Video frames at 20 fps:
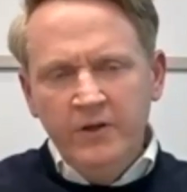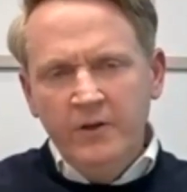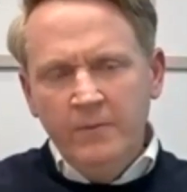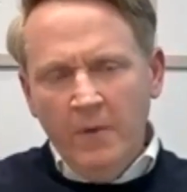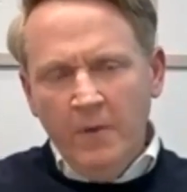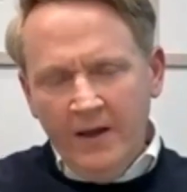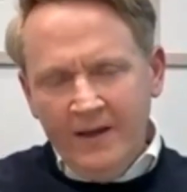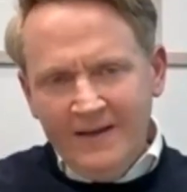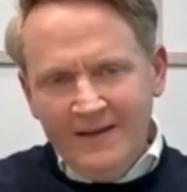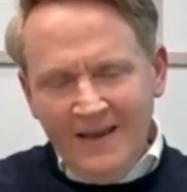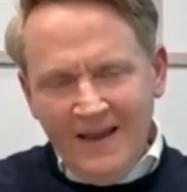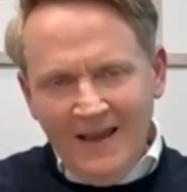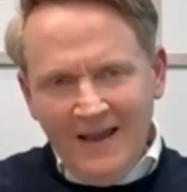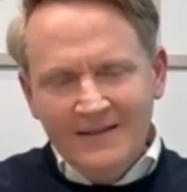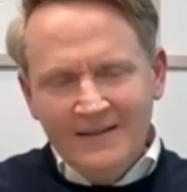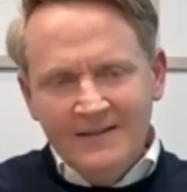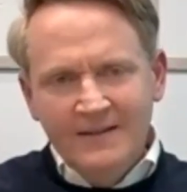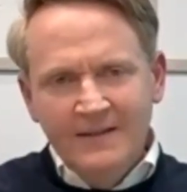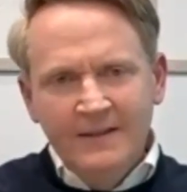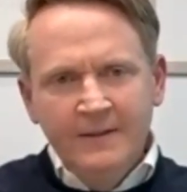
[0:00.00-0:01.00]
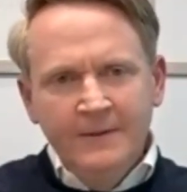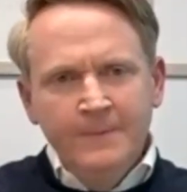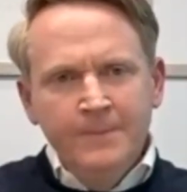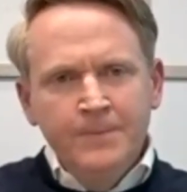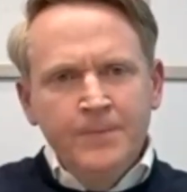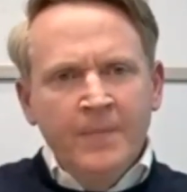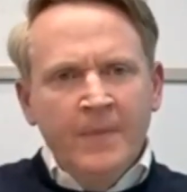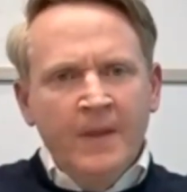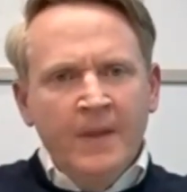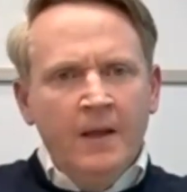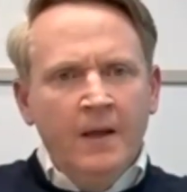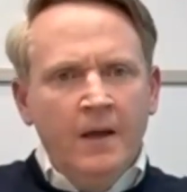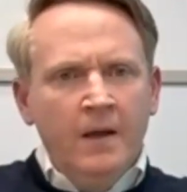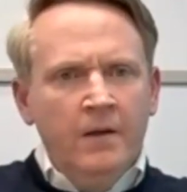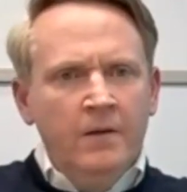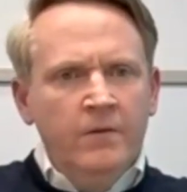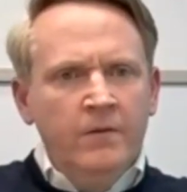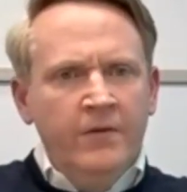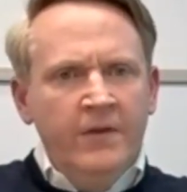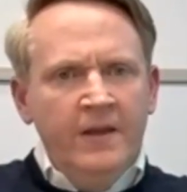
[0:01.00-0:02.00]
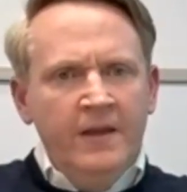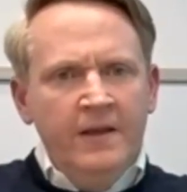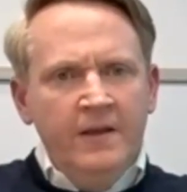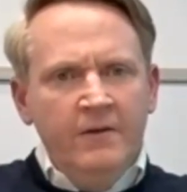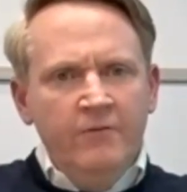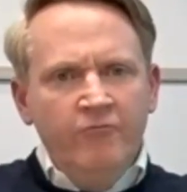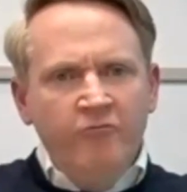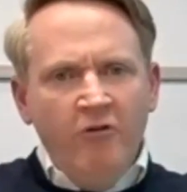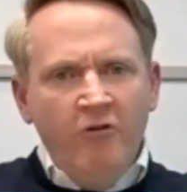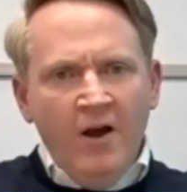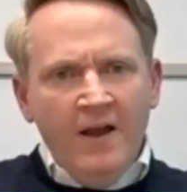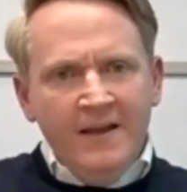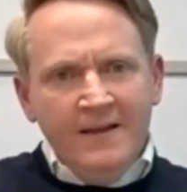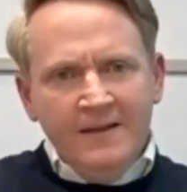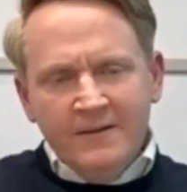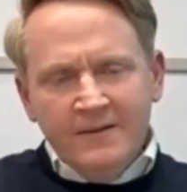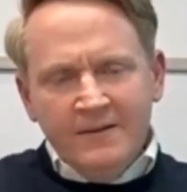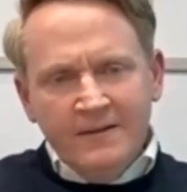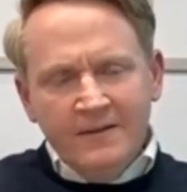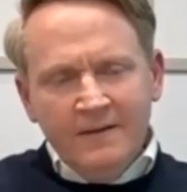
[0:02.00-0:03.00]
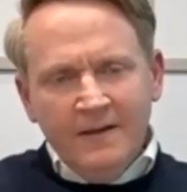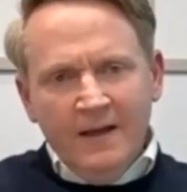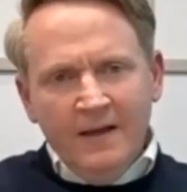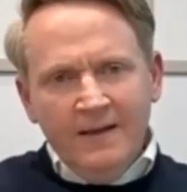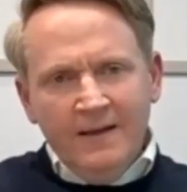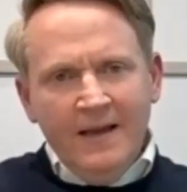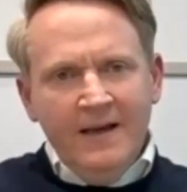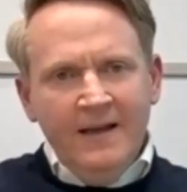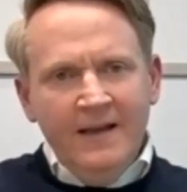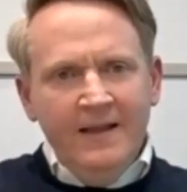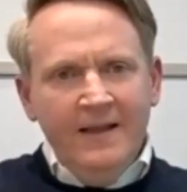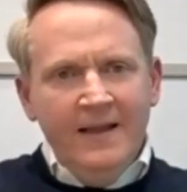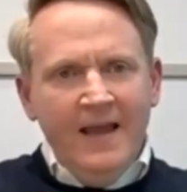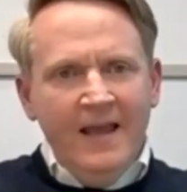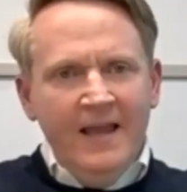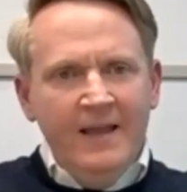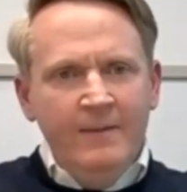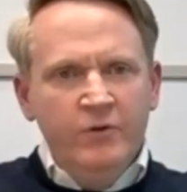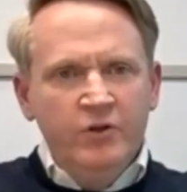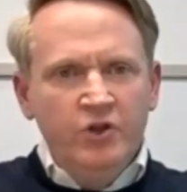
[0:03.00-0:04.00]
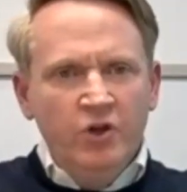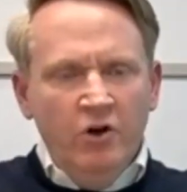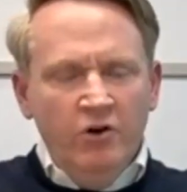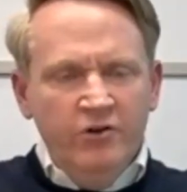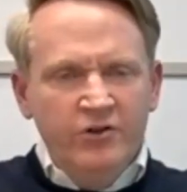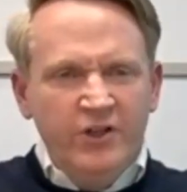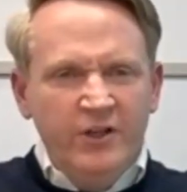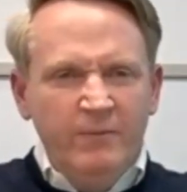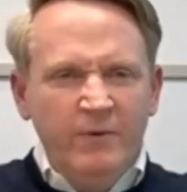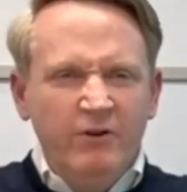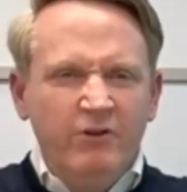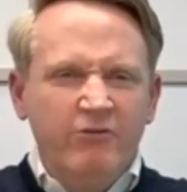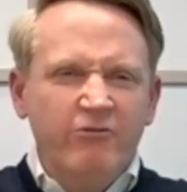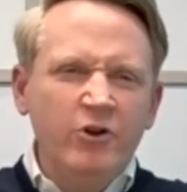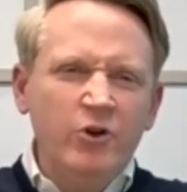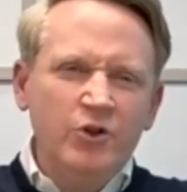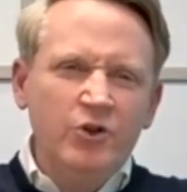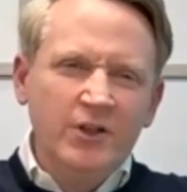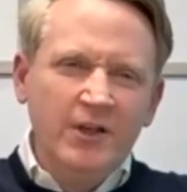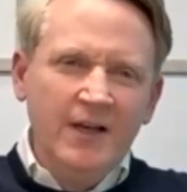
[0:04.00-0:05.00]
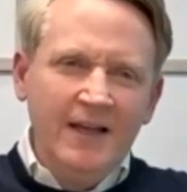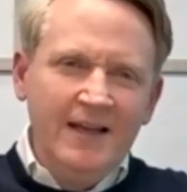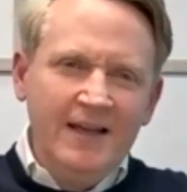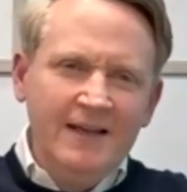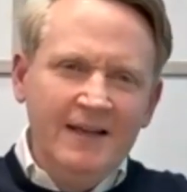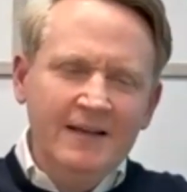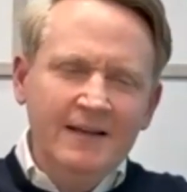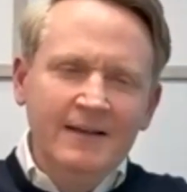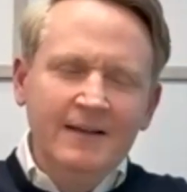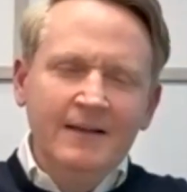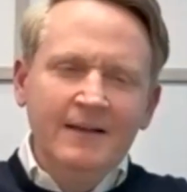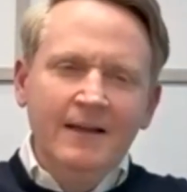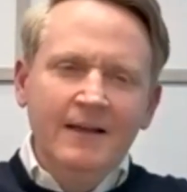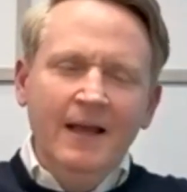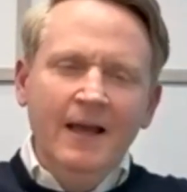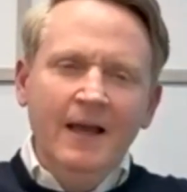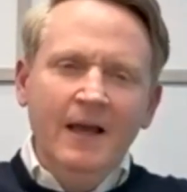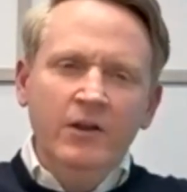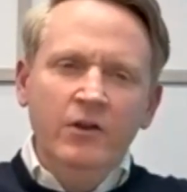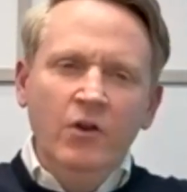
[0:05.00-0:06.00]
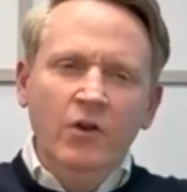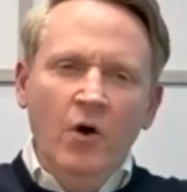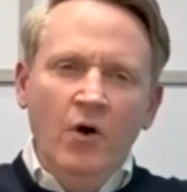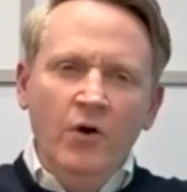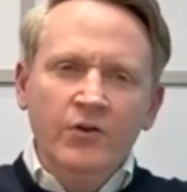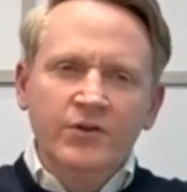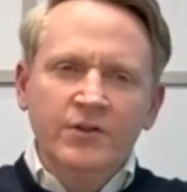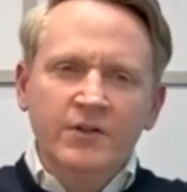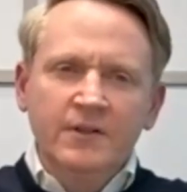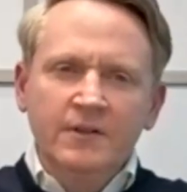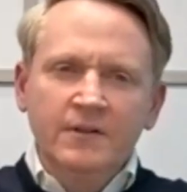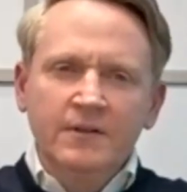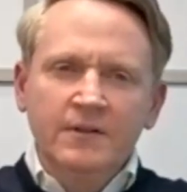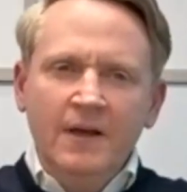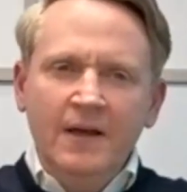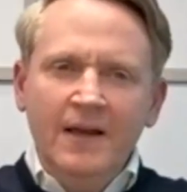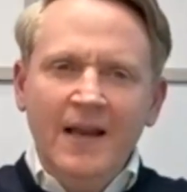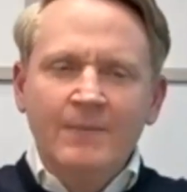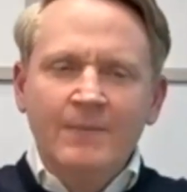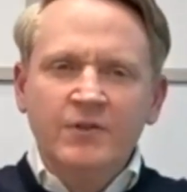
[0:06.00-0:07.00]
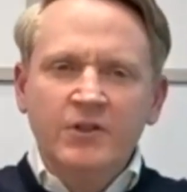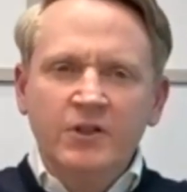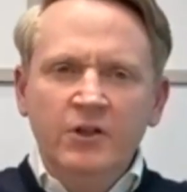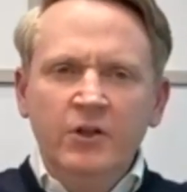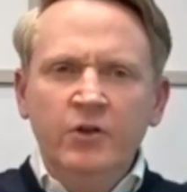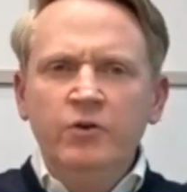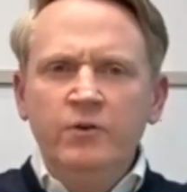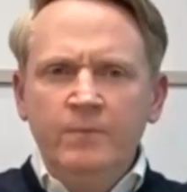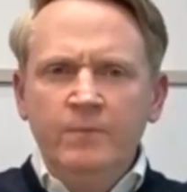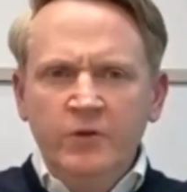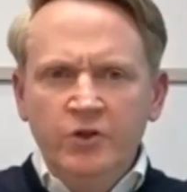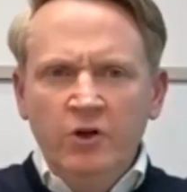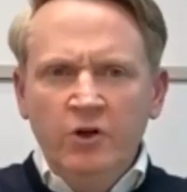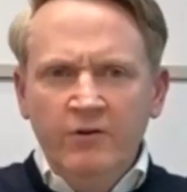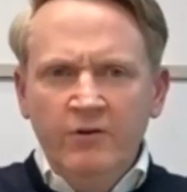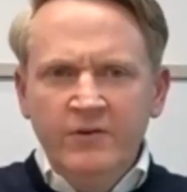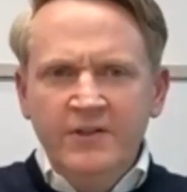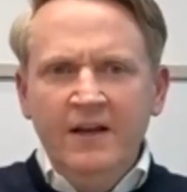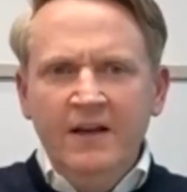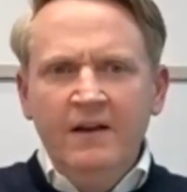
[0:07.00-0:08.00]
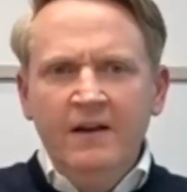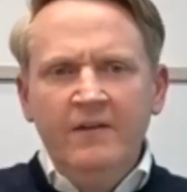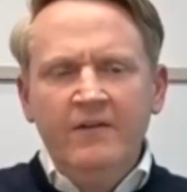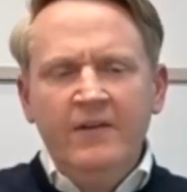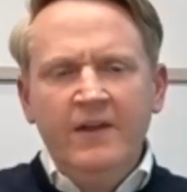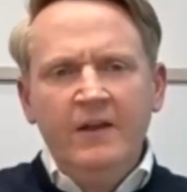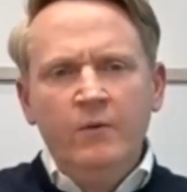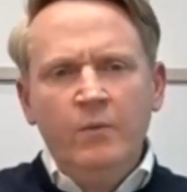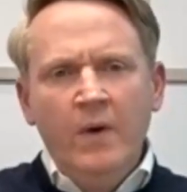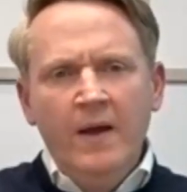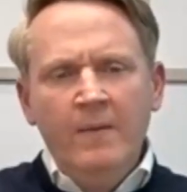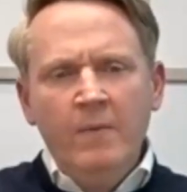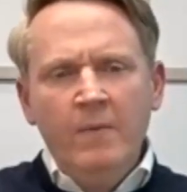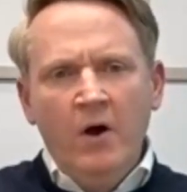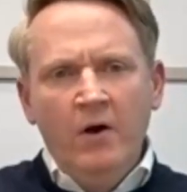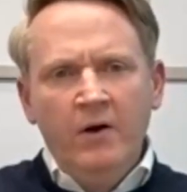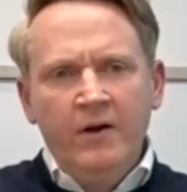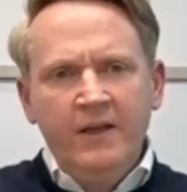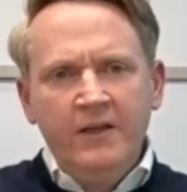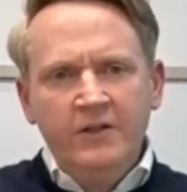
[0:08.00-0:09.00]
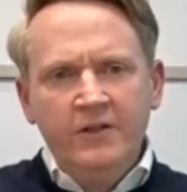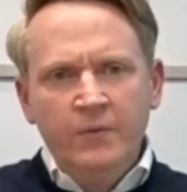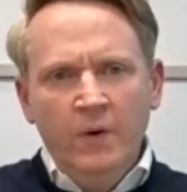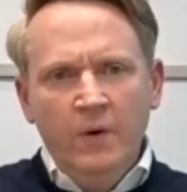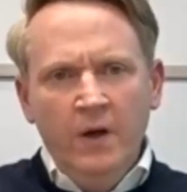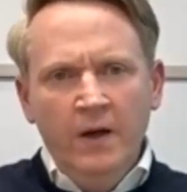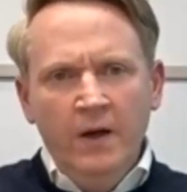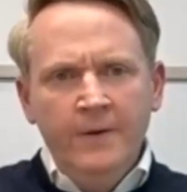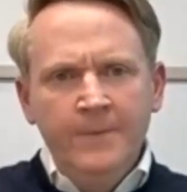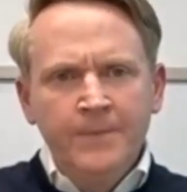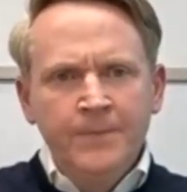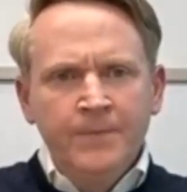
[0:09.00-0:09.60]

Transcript: You might get the right getting a majority, but crucially not an absolute majority. And I think where markets were